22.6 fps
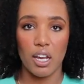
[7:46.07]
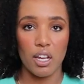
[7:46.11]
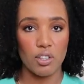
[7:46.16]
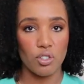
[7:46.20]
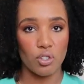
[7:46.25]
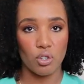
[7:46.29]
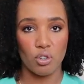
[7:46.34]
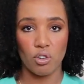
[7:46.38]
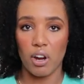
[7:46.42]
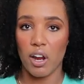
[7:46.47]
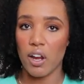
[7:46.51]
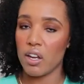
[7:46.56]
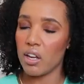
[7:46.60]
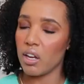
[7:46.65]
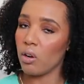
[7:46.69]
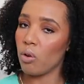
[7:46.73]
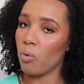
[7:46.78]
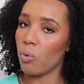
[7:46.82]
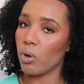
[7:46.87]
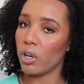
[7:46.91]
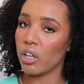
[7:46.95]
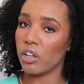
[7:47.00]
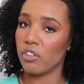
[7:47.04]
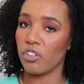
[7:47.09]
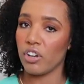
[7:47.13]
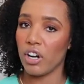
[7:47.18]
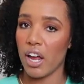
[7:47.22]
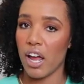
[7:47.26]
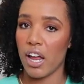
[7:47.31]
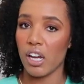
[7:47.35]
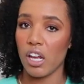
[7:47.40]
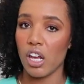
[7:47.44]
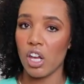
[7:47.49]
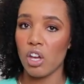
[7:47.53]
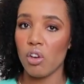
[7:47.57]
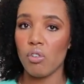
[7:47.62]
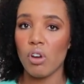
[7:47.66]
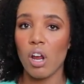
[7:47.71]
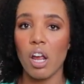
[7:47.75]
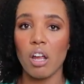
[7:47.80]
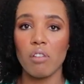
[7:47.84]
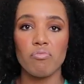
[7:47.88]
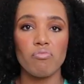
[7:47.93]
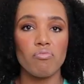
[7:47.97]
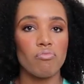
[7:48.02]
It's great, it'll work for any
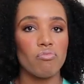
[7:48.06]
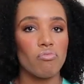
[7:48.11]
unit,